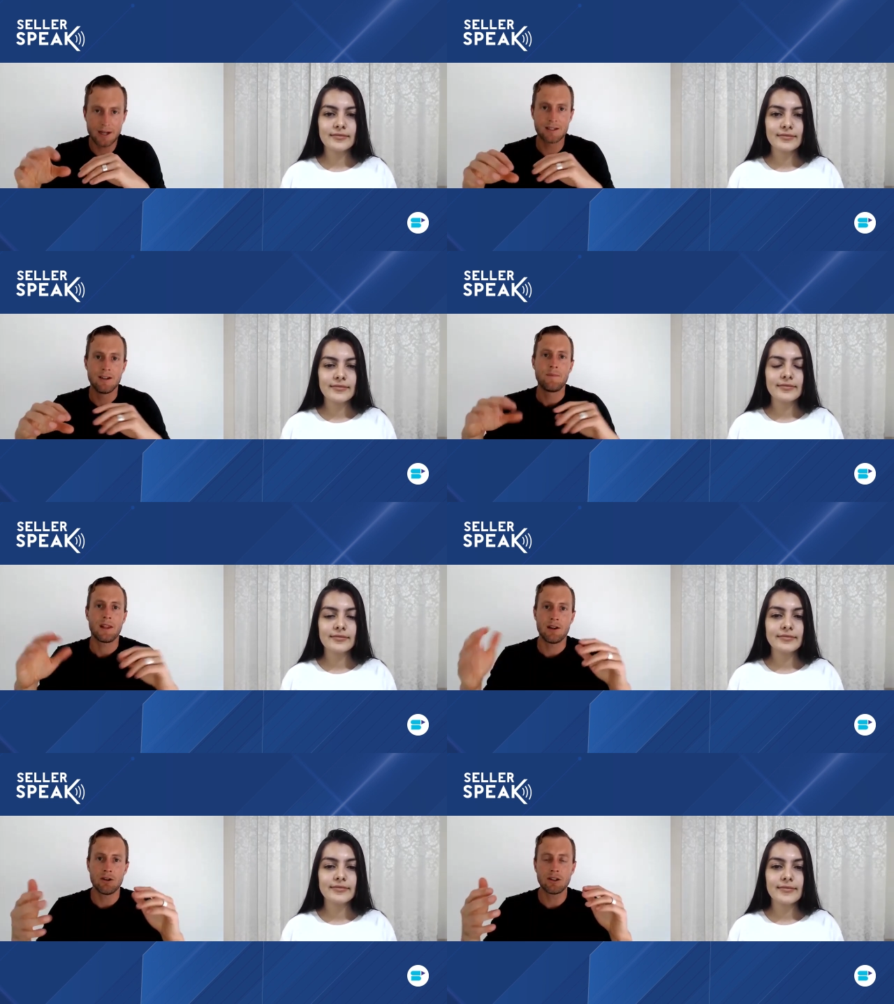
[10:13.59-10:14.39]
Speaker 1: And then
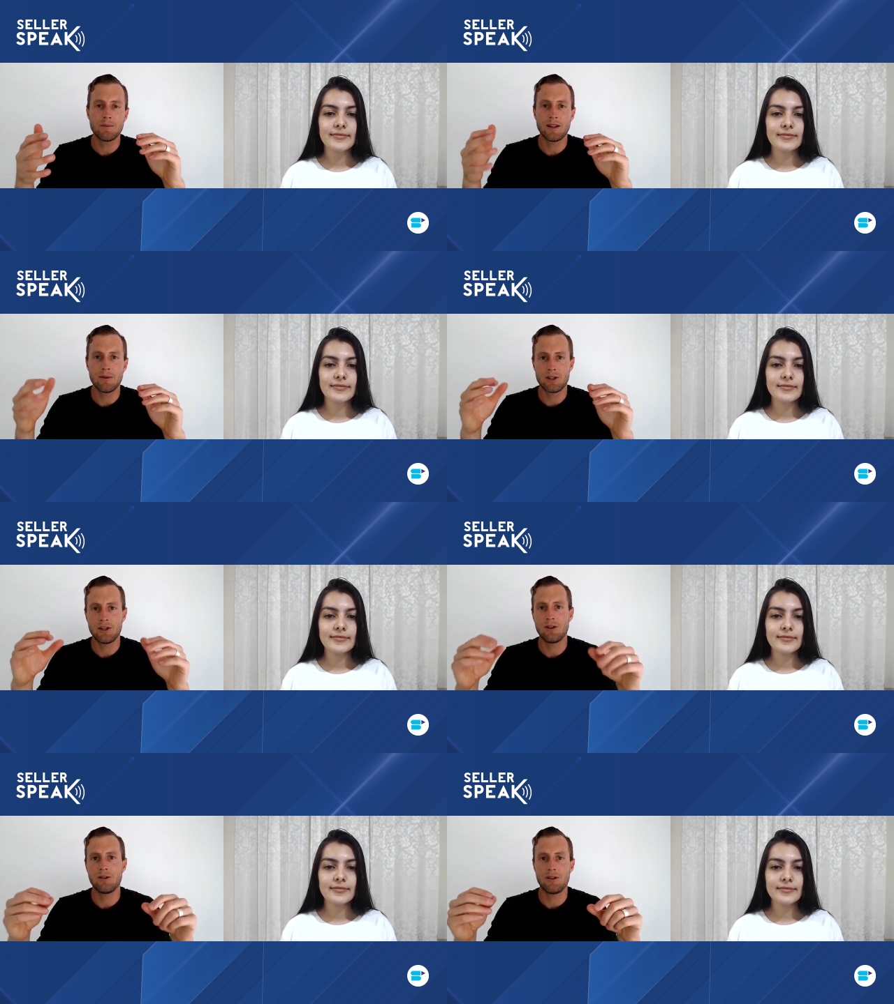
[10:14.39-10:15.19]
ultimately, what you do
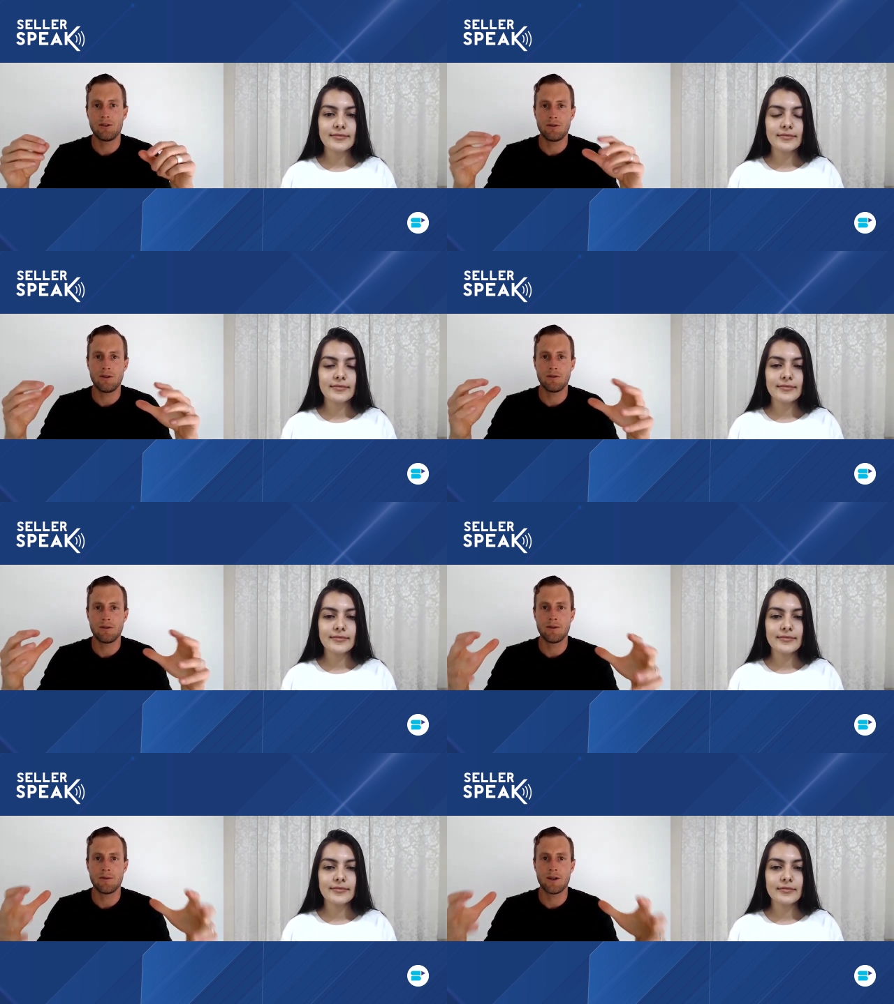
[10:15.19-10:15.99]
is you you you
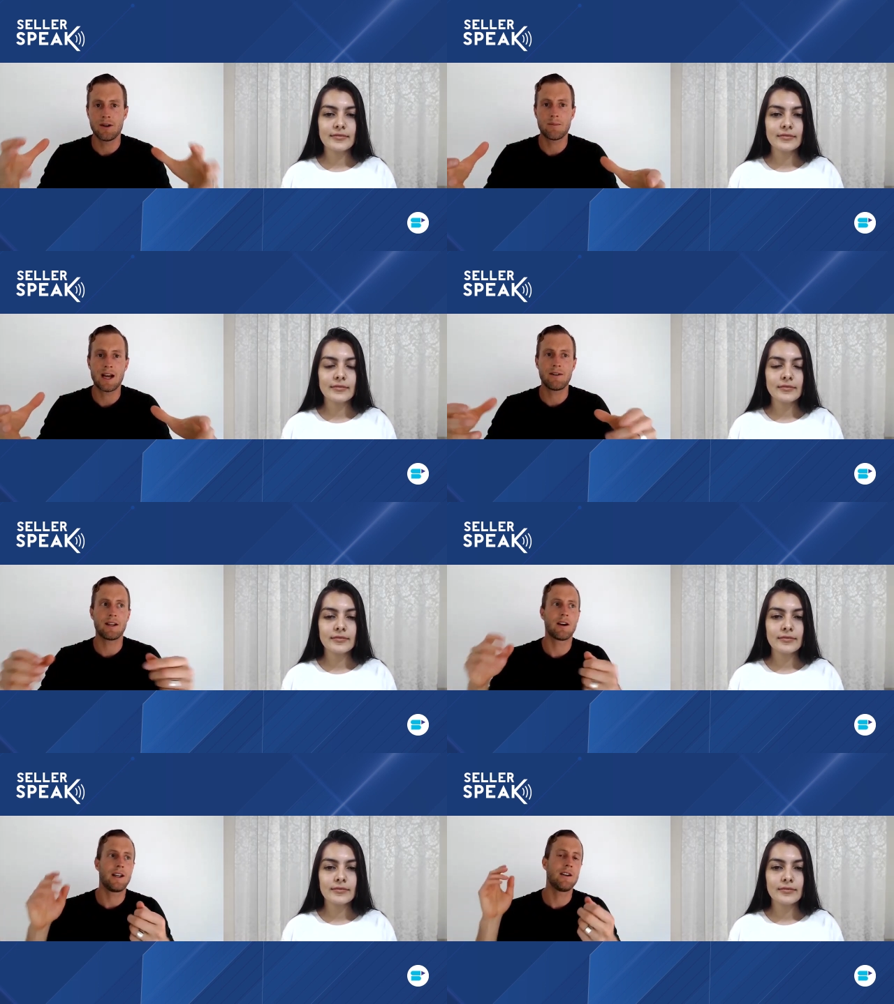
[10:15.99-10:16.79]
end up having like,
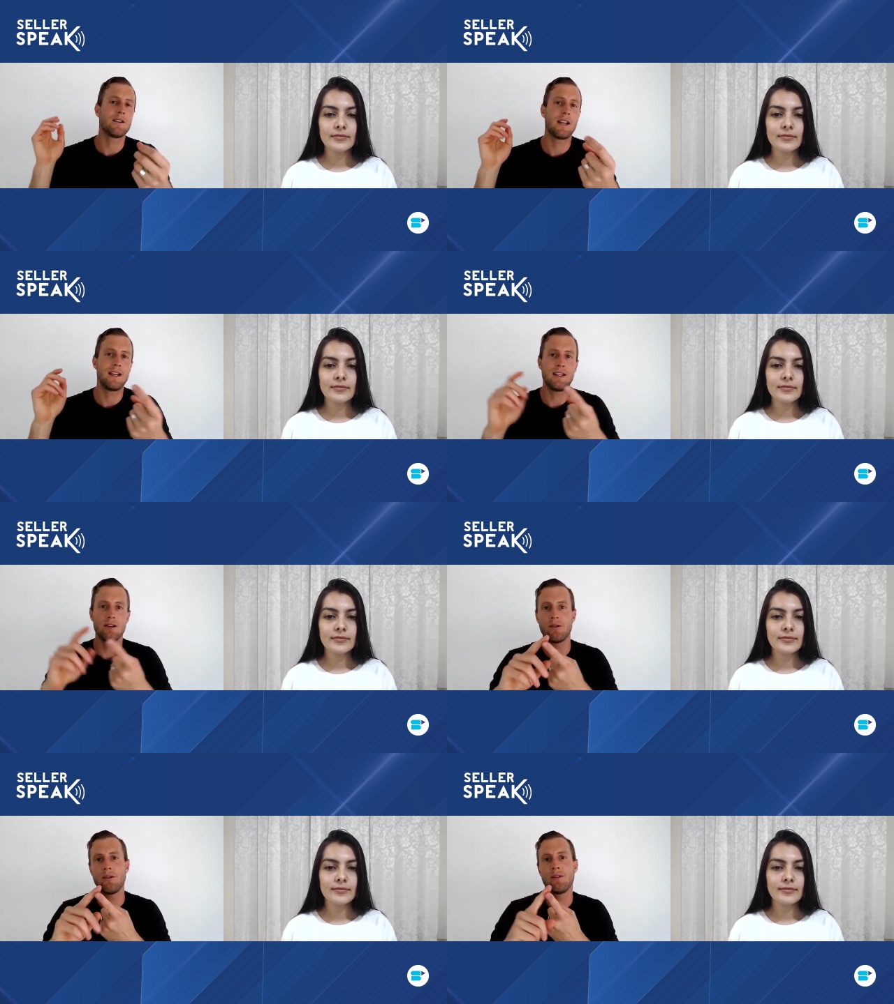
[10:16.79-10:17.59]
all right, here's the
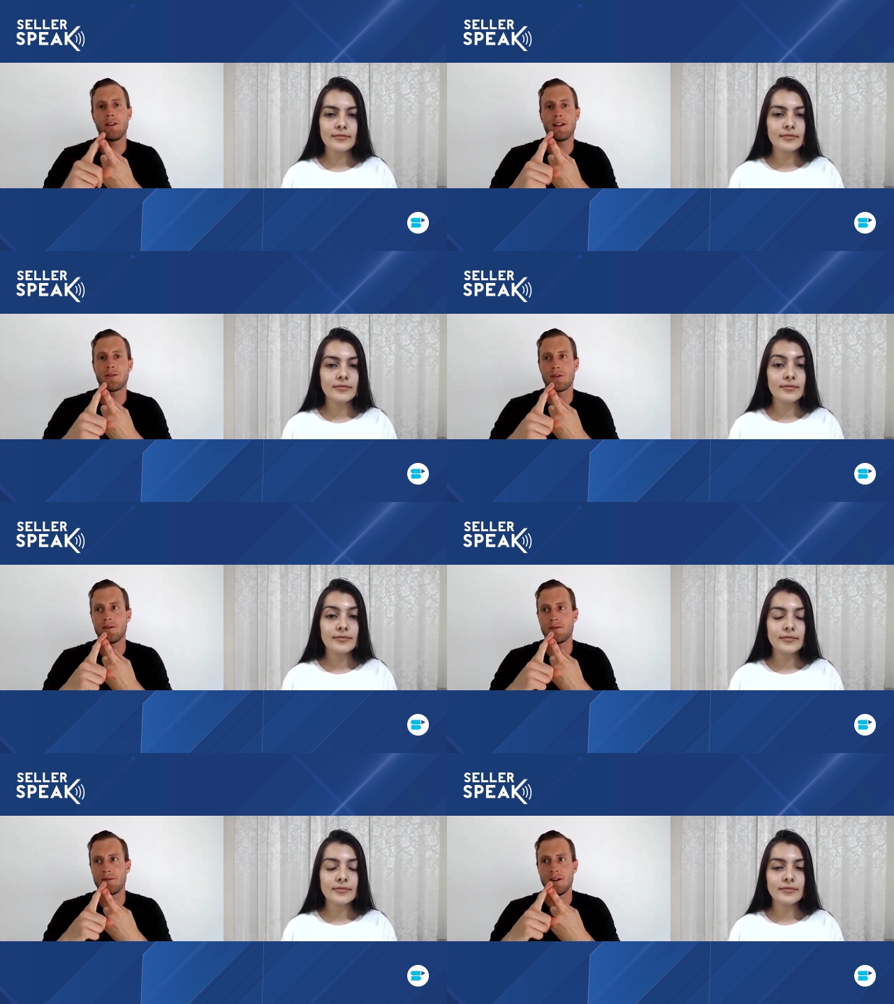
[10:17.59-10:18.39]
ideal like sort
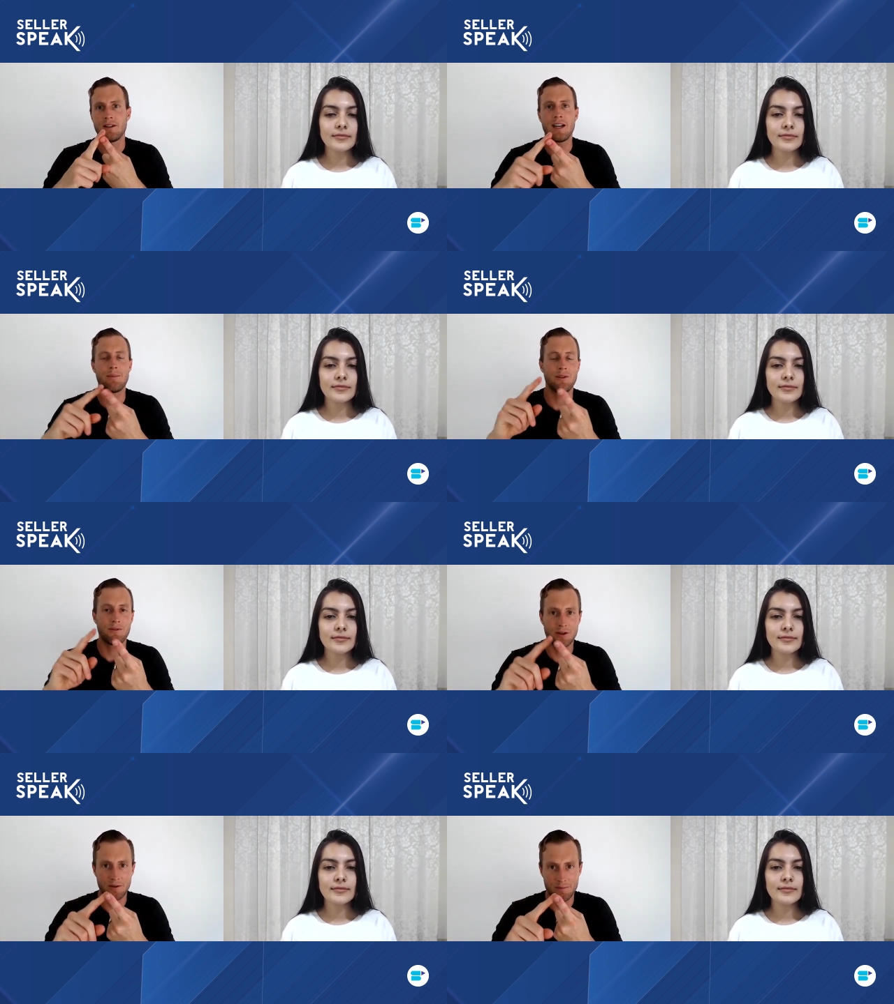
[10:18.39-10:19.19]
of template for
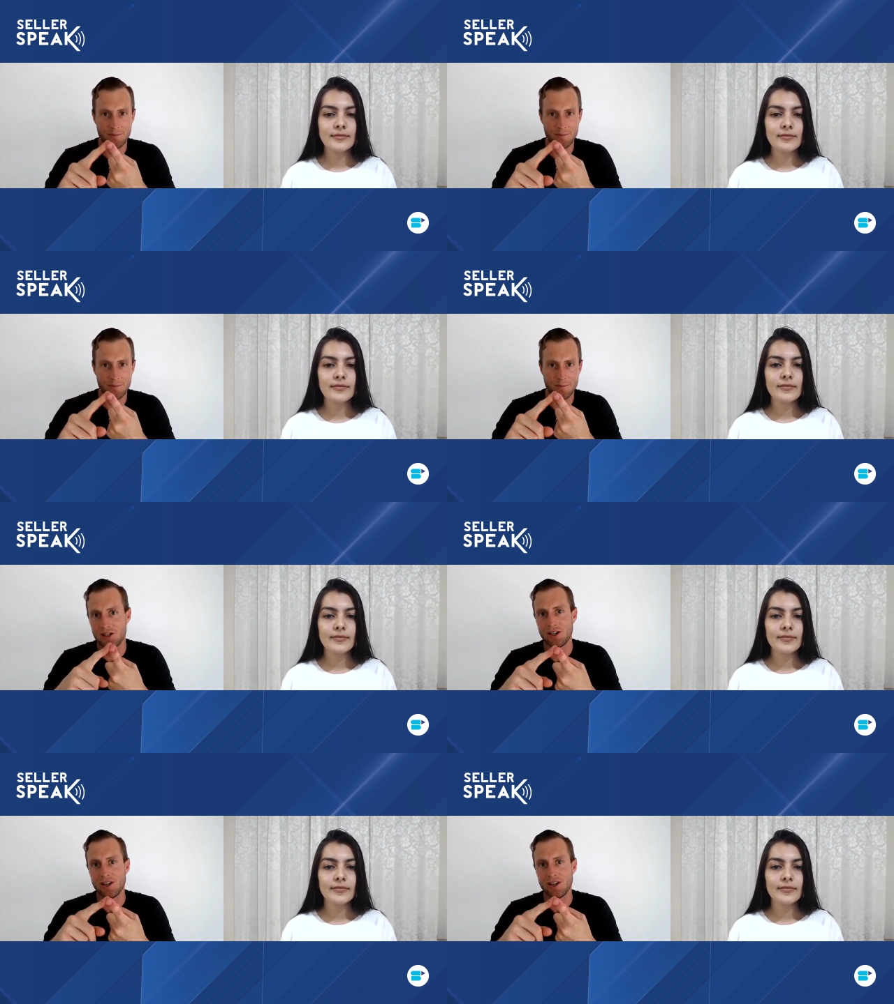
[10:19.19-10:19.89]
a main image.